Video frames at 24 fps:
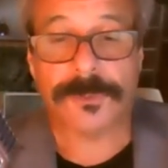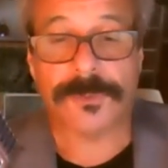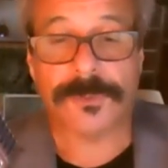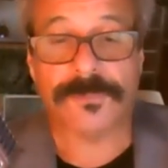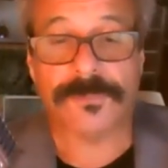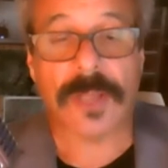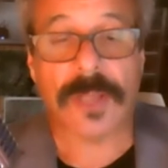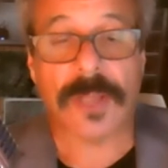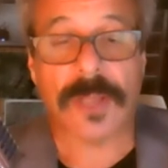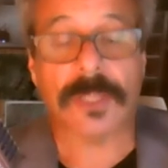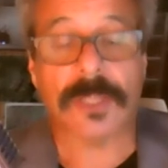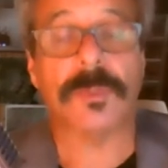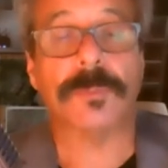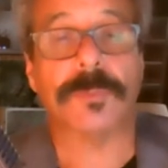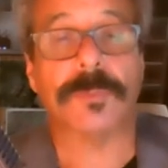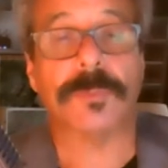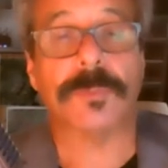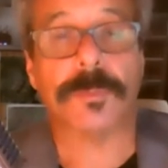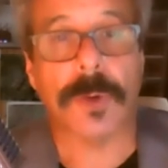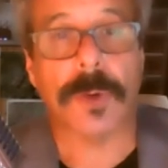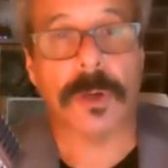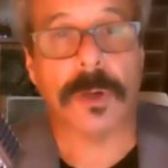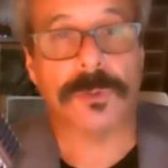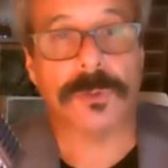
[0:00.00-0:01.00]
development
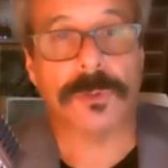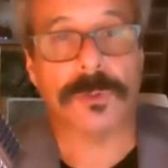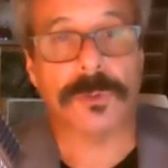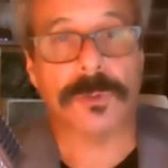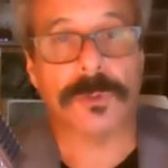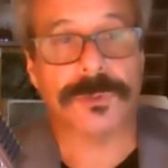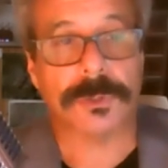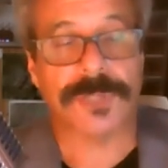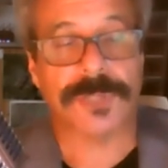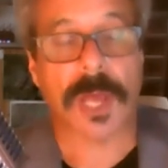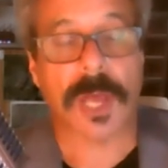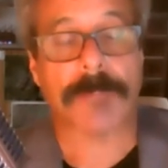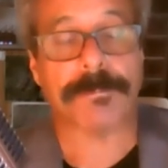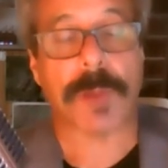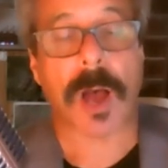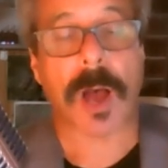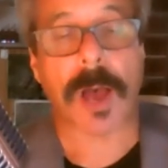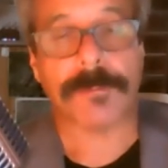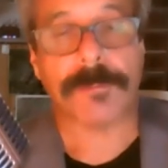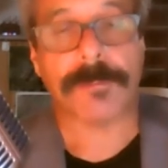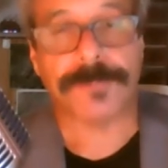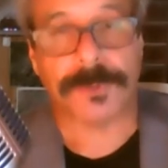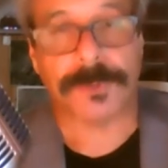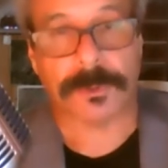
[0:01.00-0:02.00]
proposal is
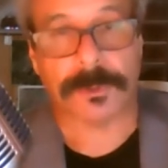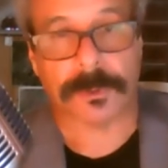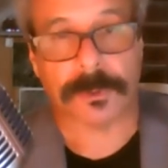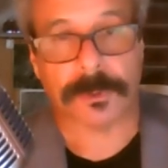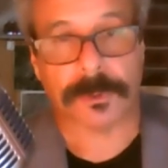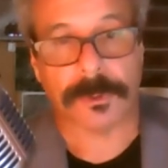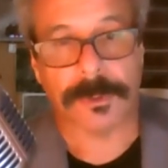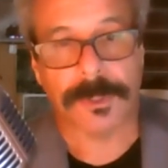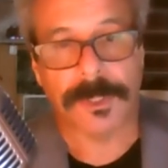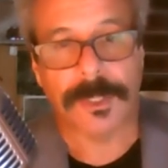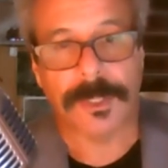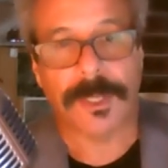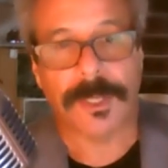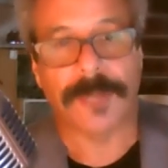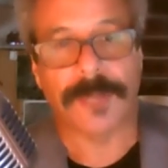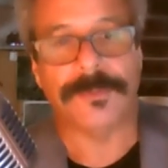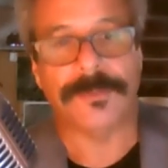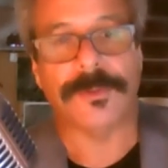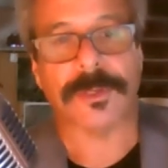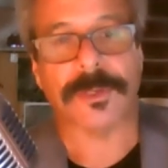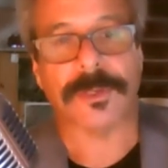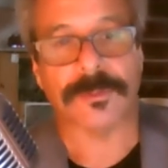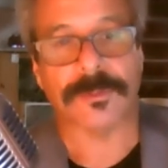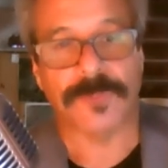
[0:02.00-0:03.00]
not popular
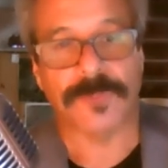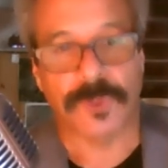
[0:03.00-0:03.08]
in the mm -hmm.